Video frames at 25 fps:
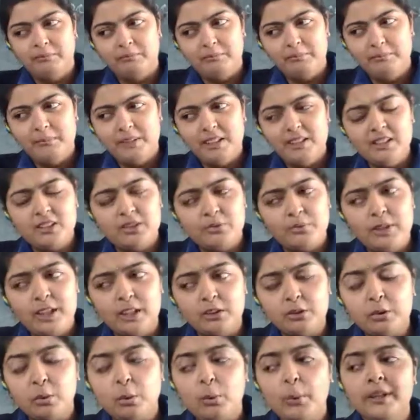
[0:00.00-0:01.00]
means we
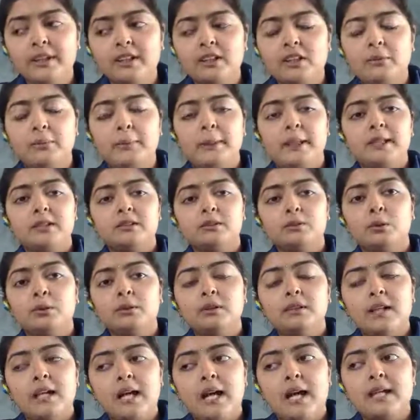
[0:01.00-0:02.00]
are throwing the waste
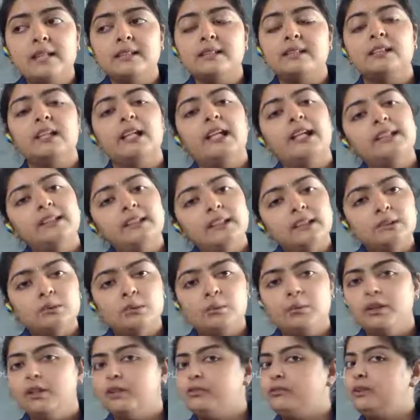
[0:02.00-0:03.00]
on lands like this
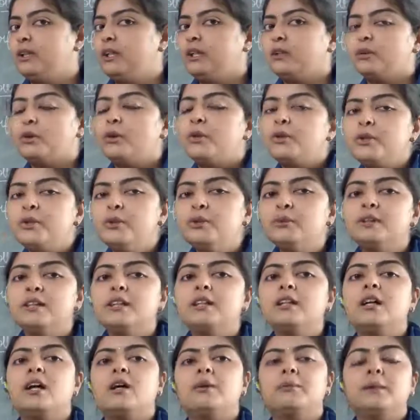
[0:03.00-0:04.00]
only. We are not
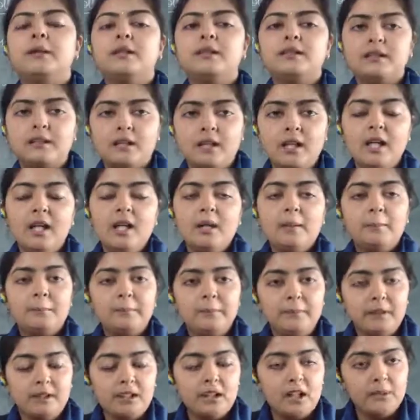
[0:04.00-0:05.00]
using covered
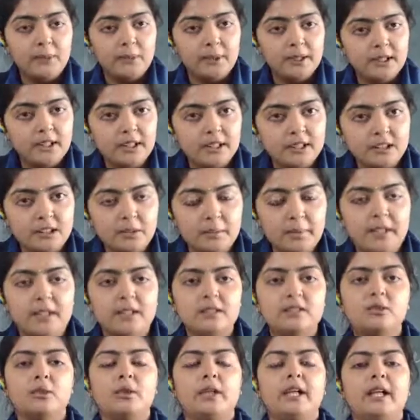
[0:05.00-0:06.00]

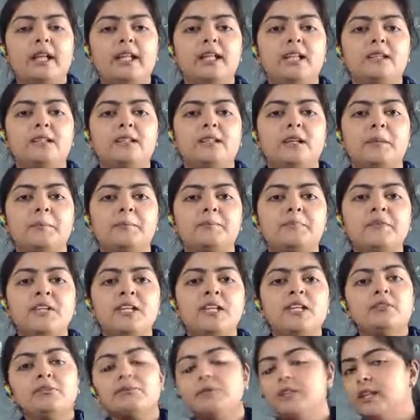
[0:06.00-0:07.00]
dustbins or anything.
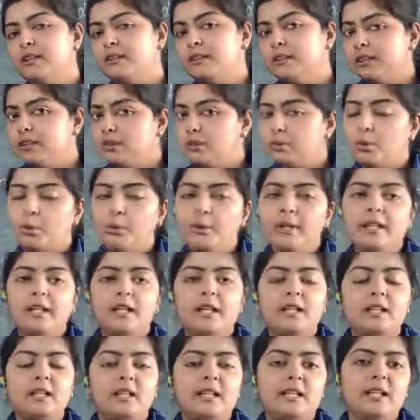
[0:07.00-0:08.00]
We are just throwing
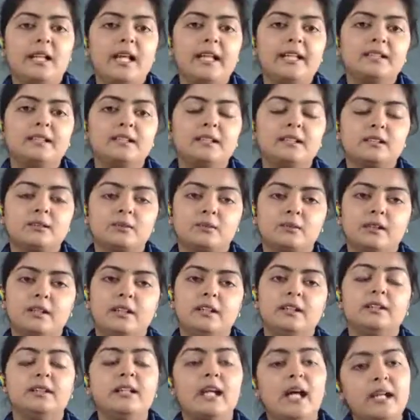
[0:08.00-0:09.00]
it like this
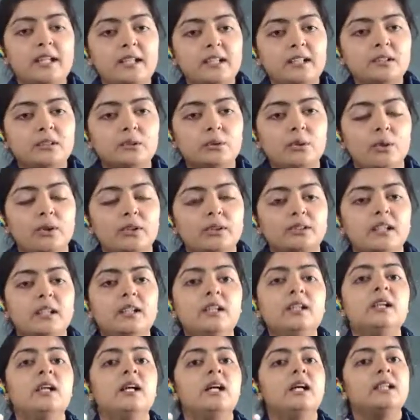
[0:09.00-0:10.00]
only. That is
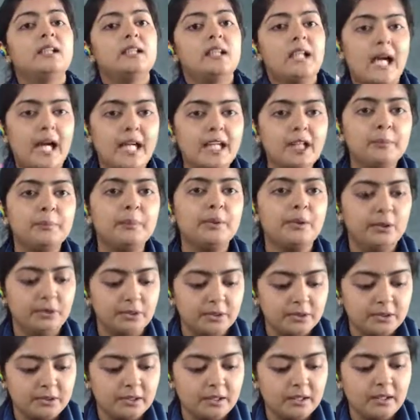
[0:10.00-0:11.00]
causing land
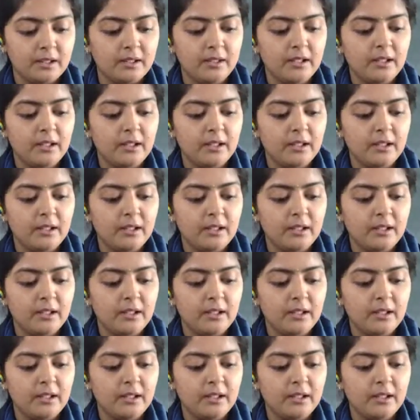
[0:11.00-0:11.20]
pollution.